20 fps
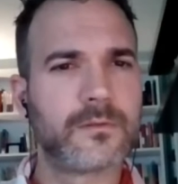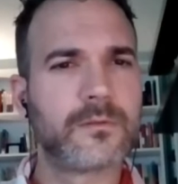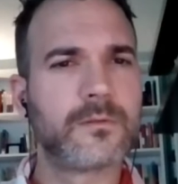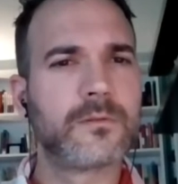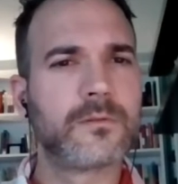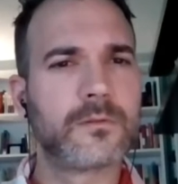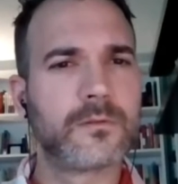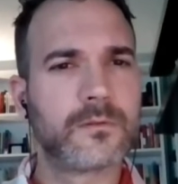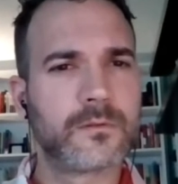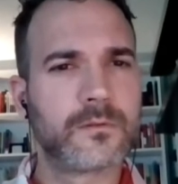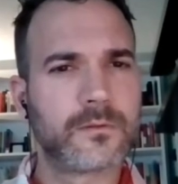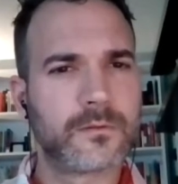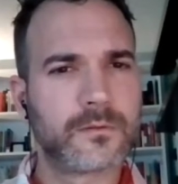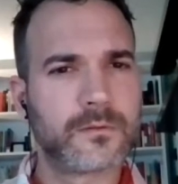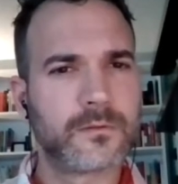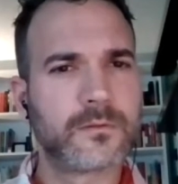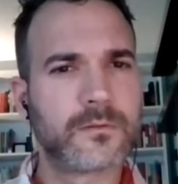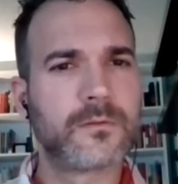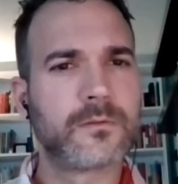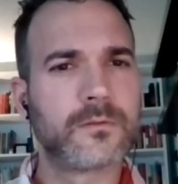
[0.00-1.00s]

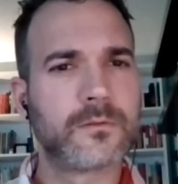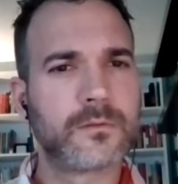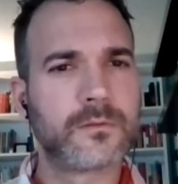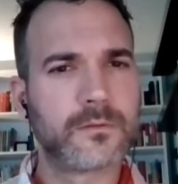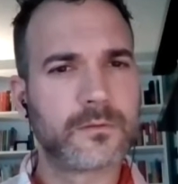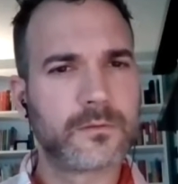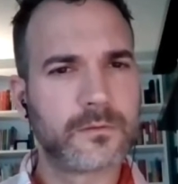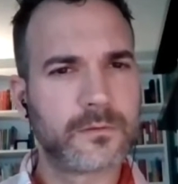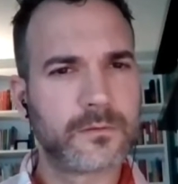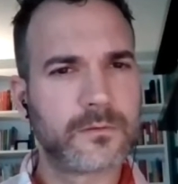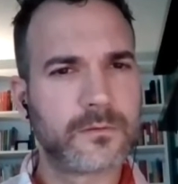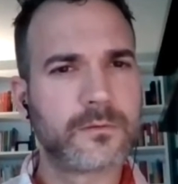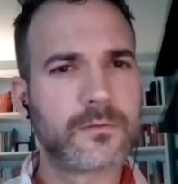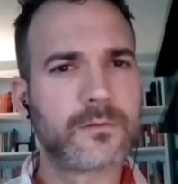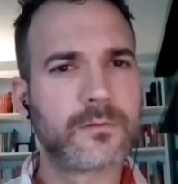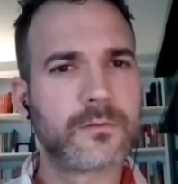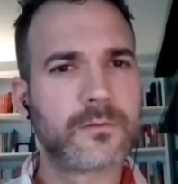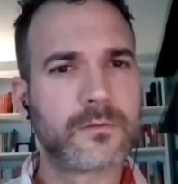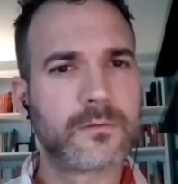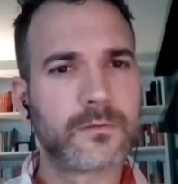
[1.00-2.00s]

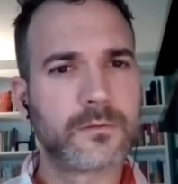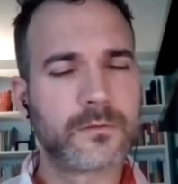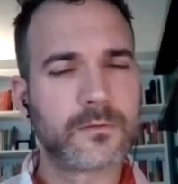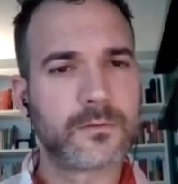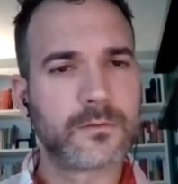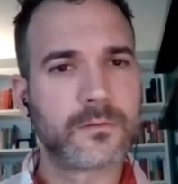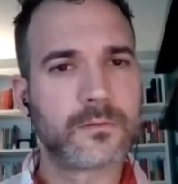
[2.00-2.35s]
(not speaking)